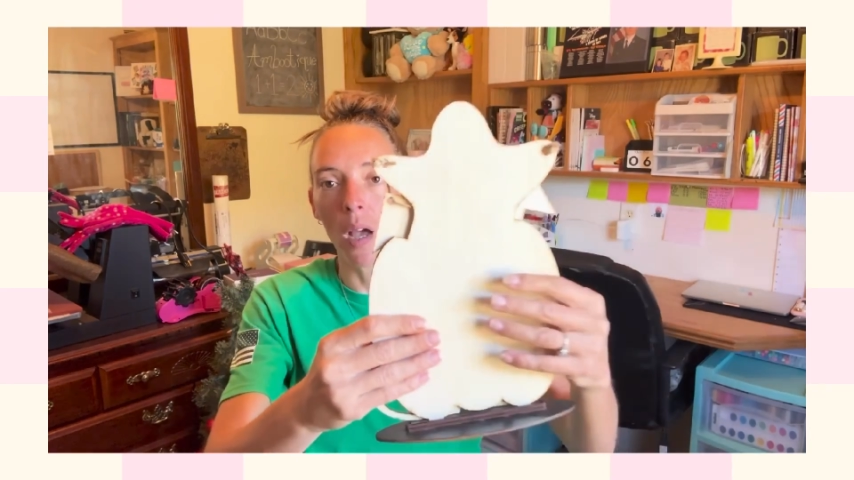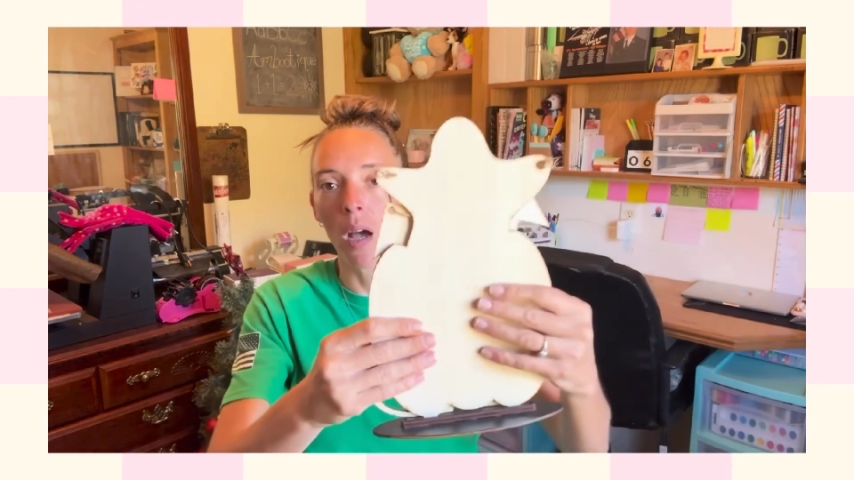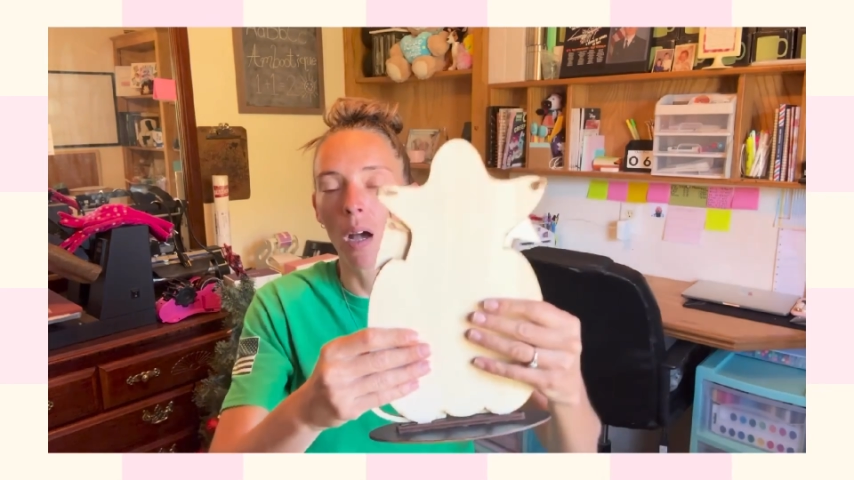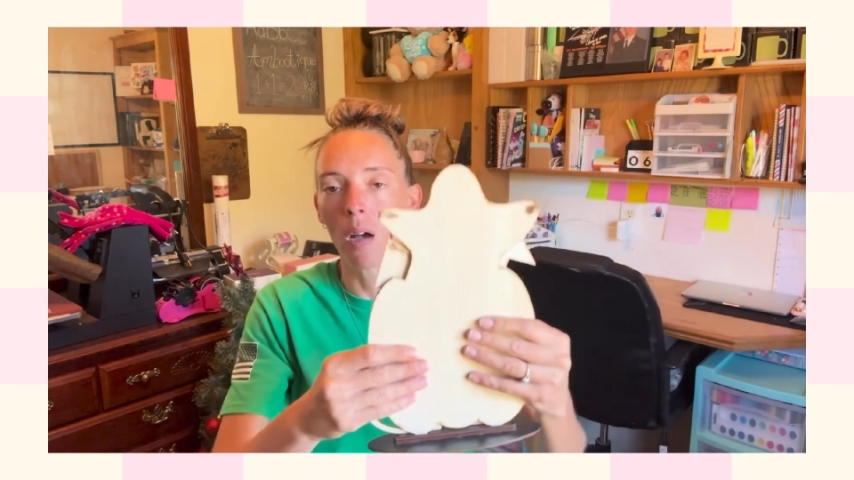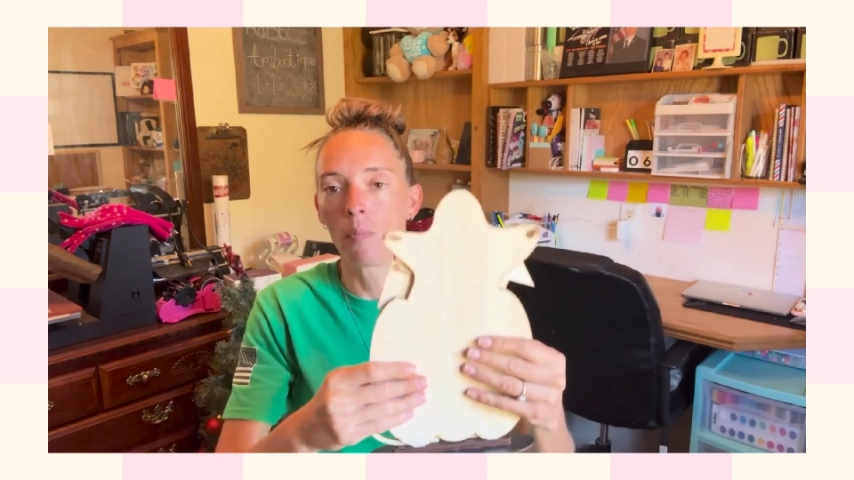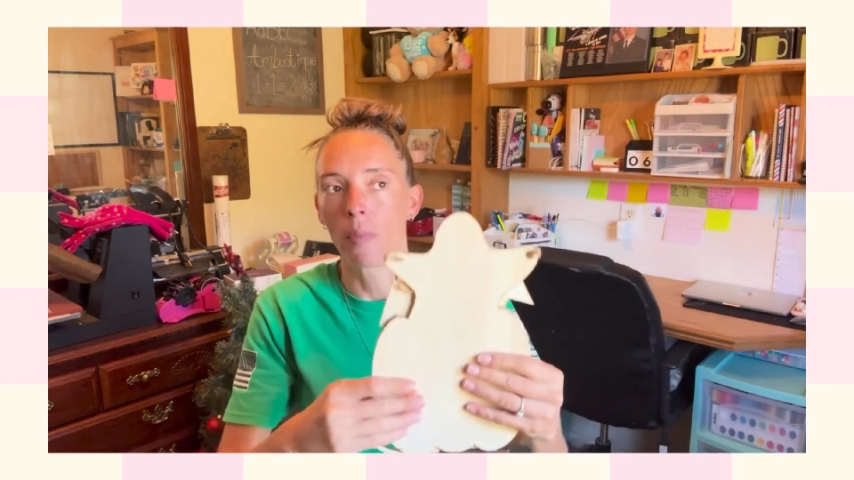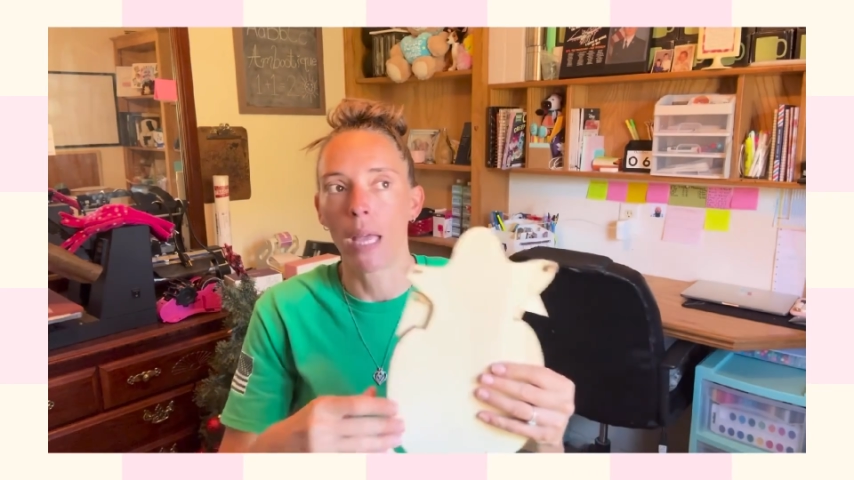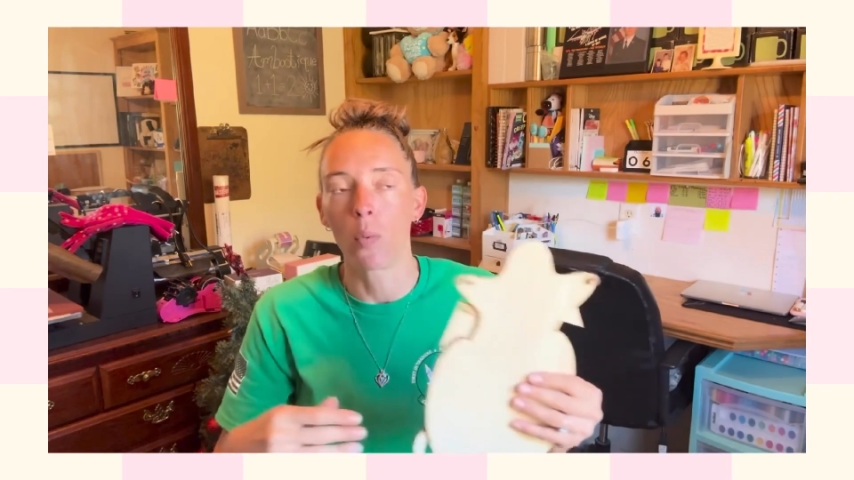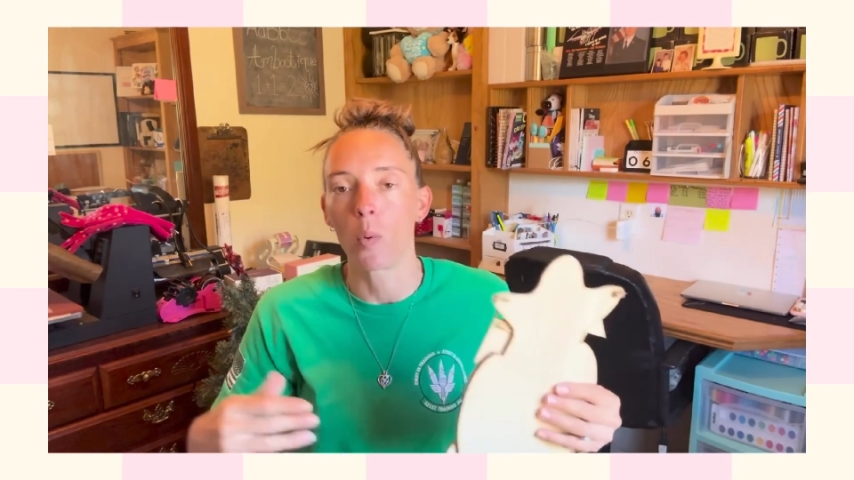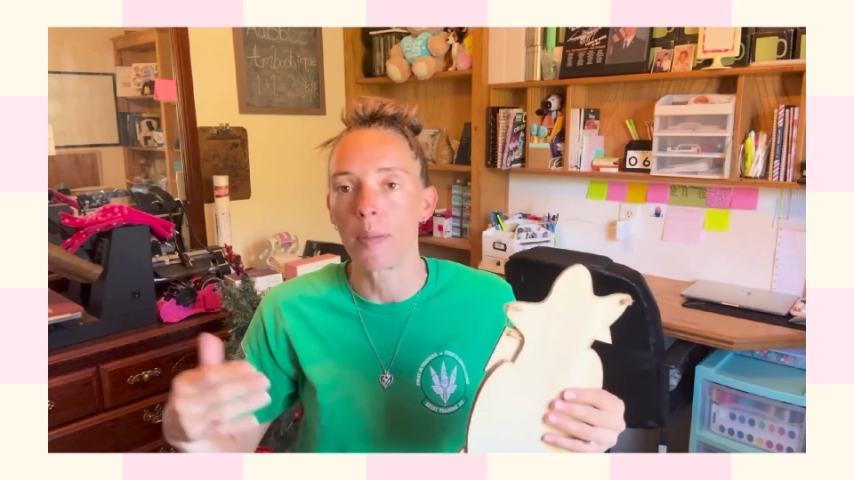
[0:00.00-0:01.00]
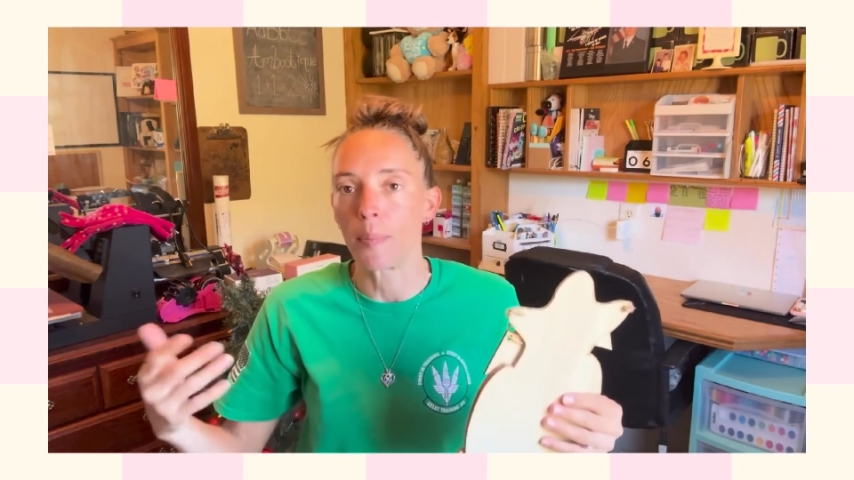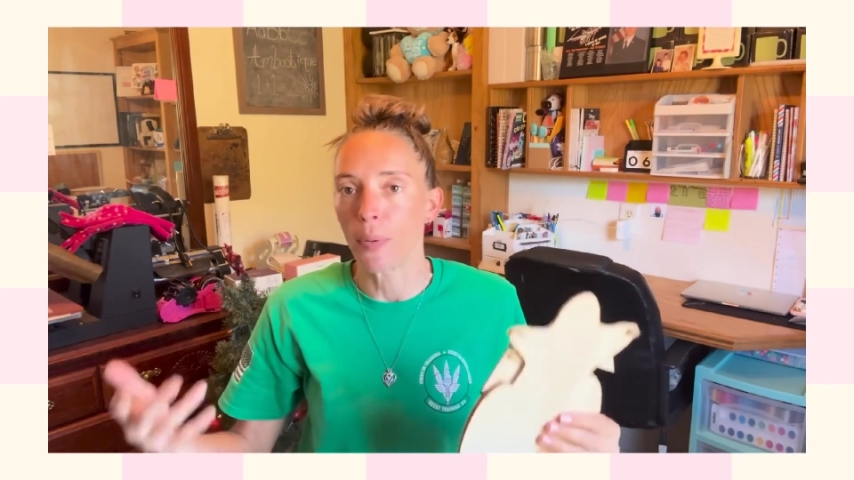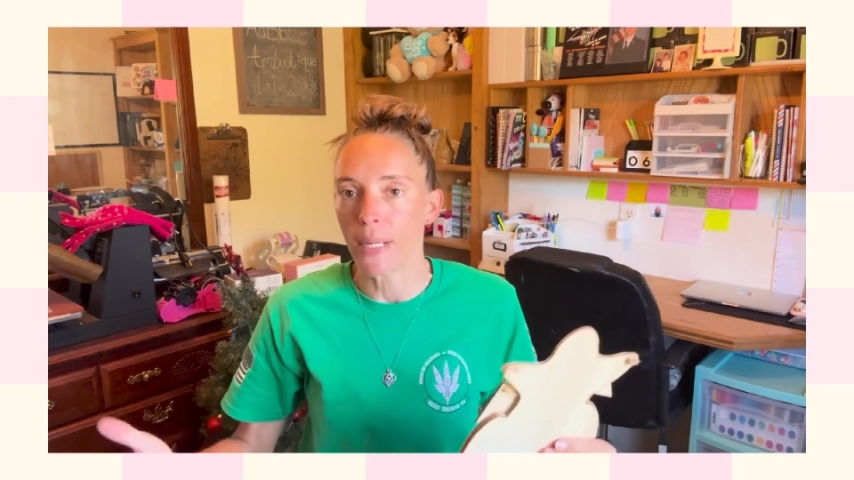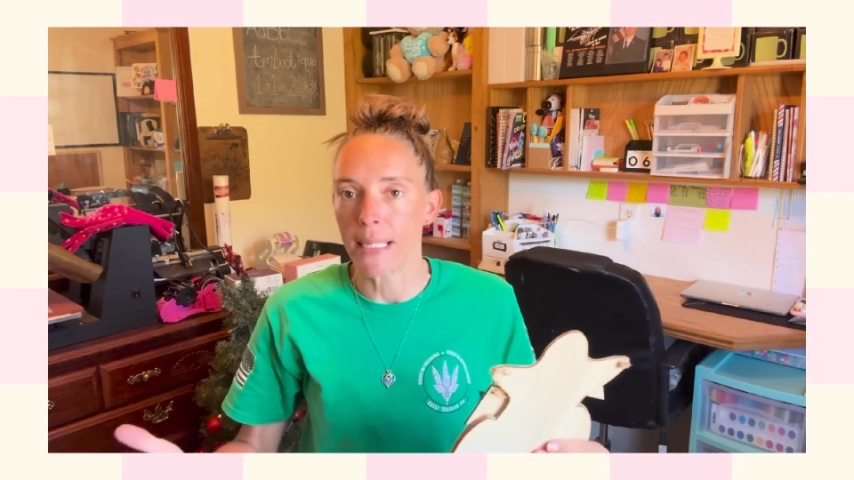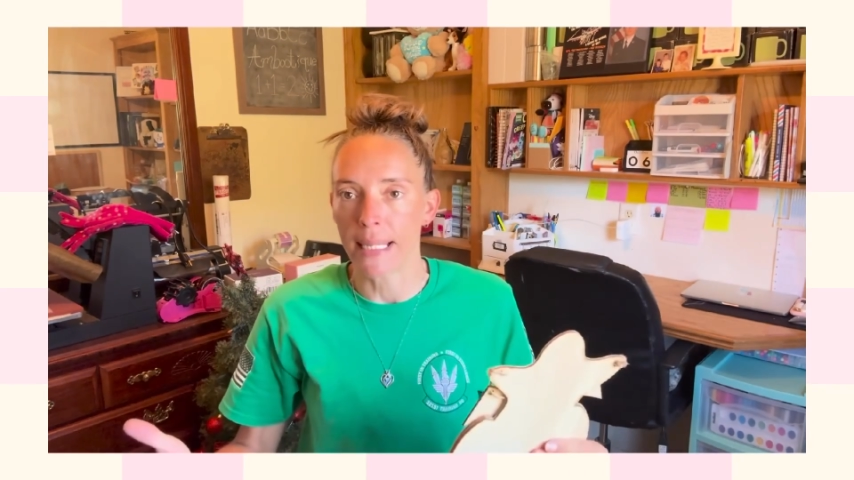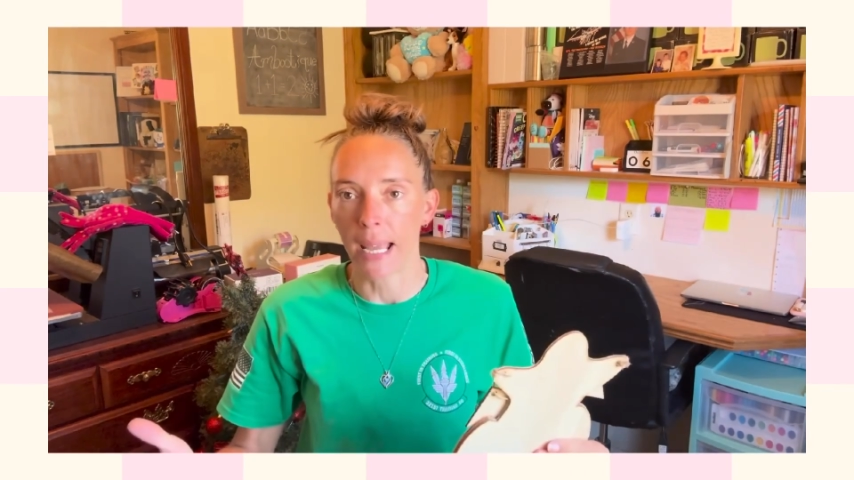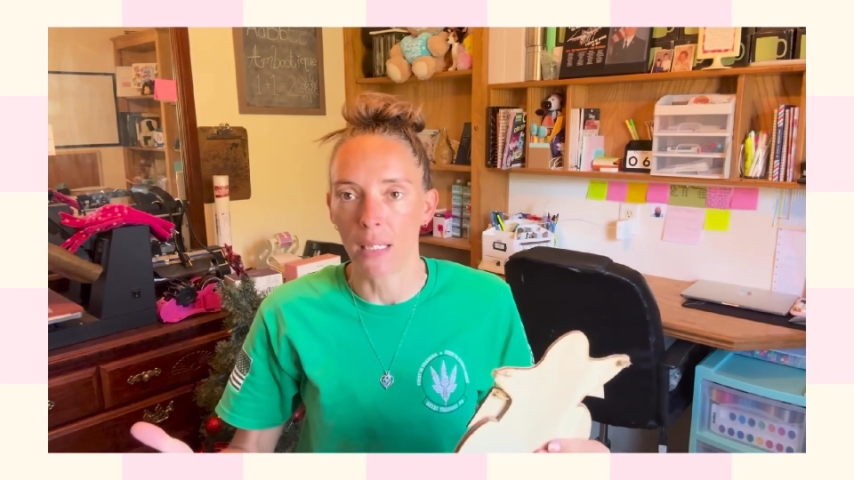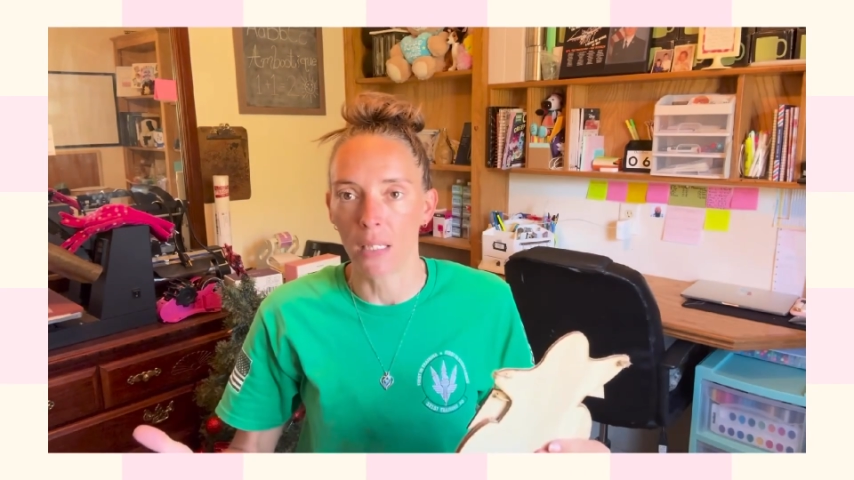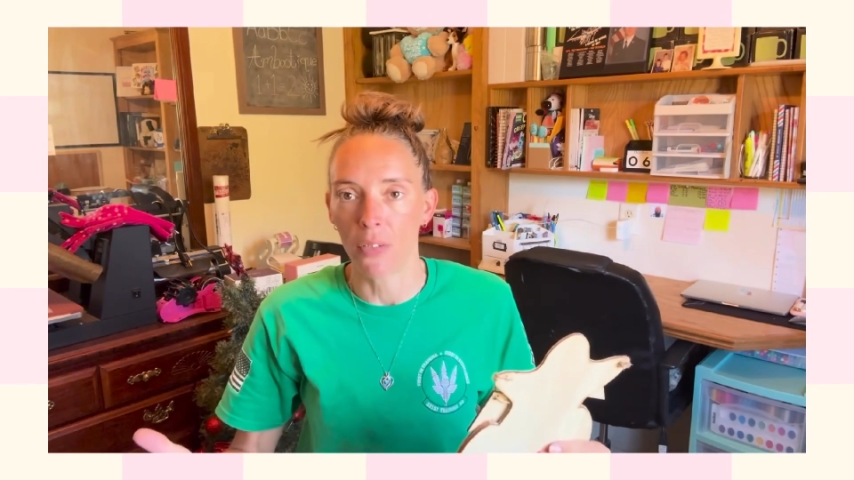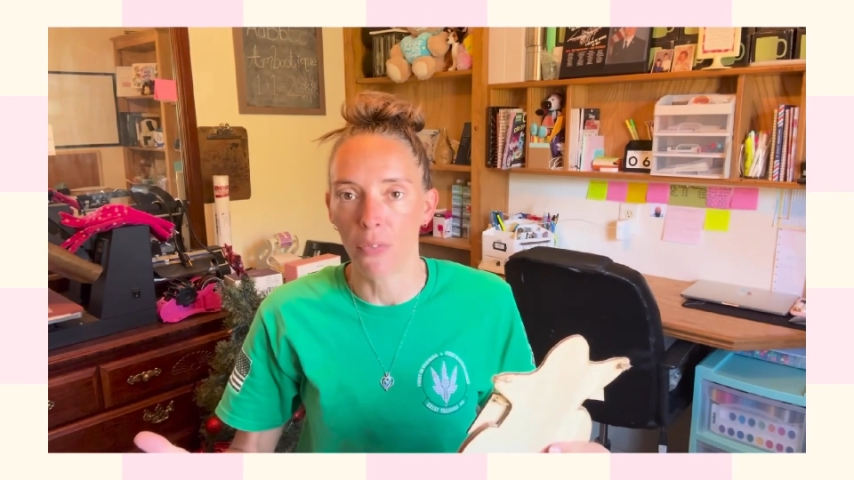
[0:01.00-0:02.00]
It will be
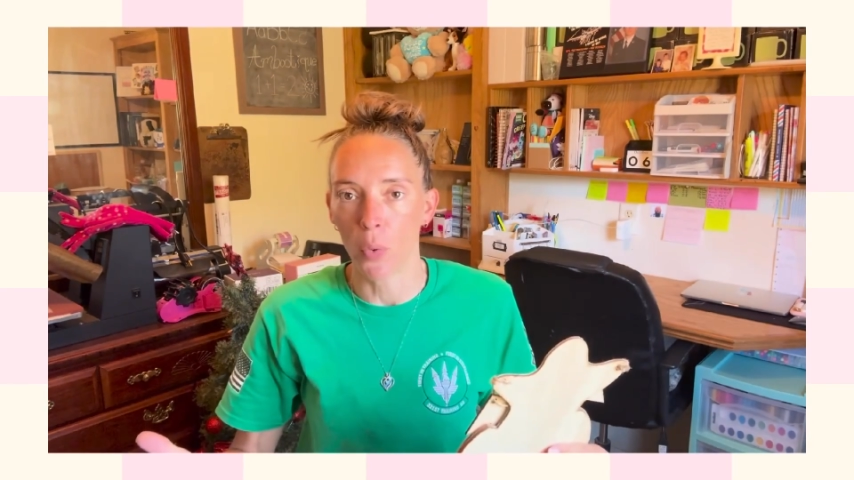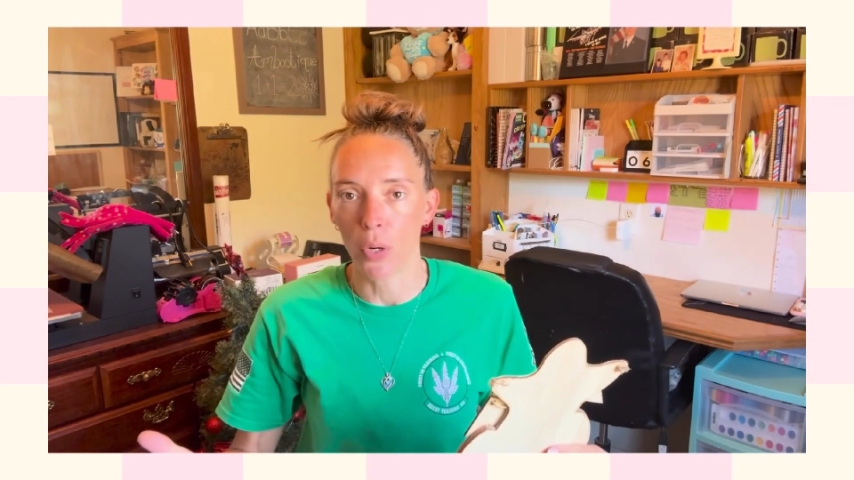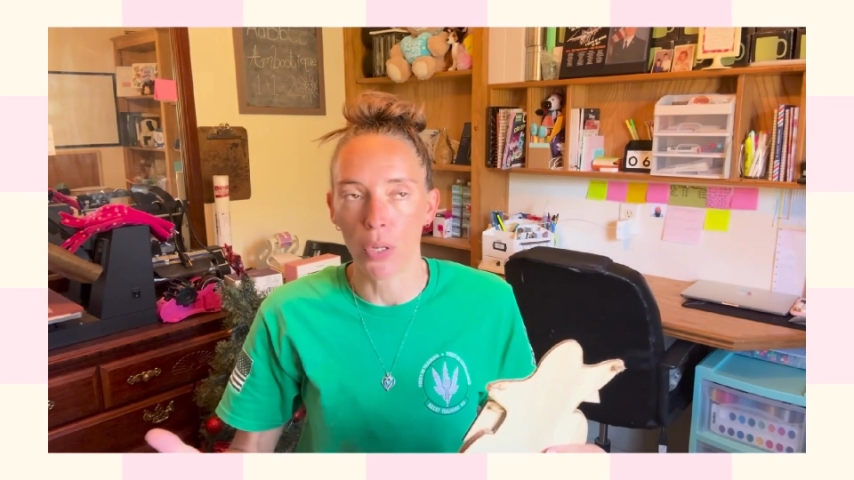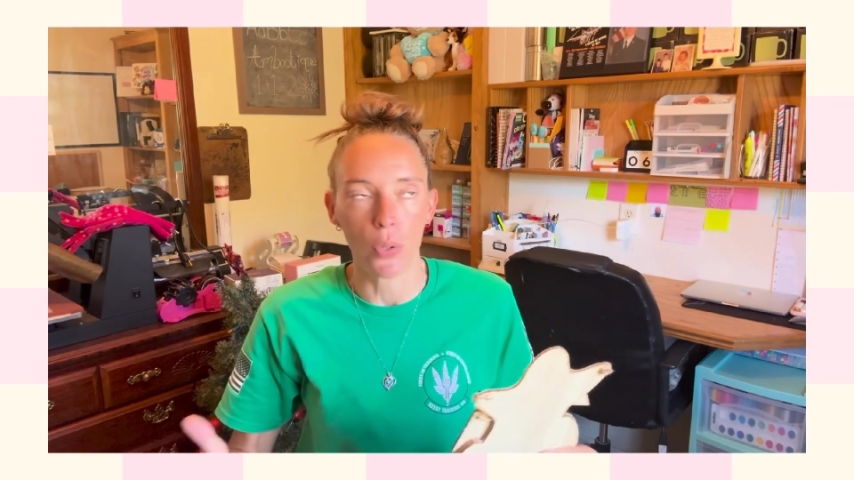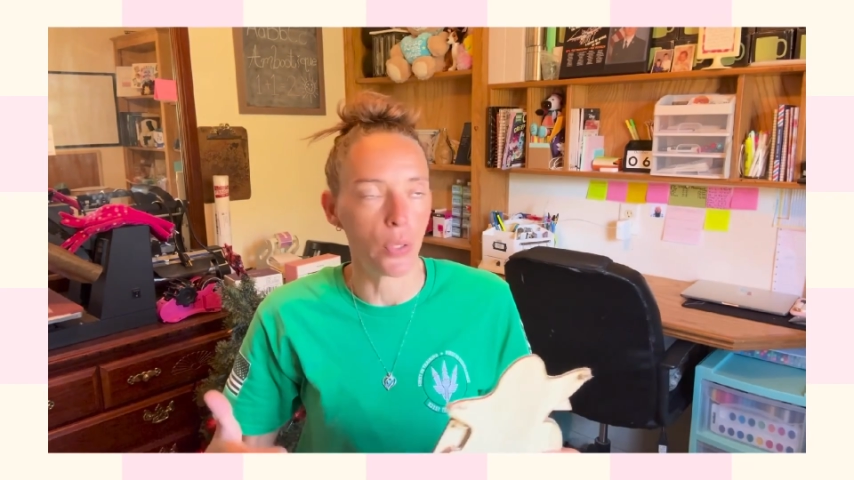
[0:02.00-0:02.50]
pre-sanded for you.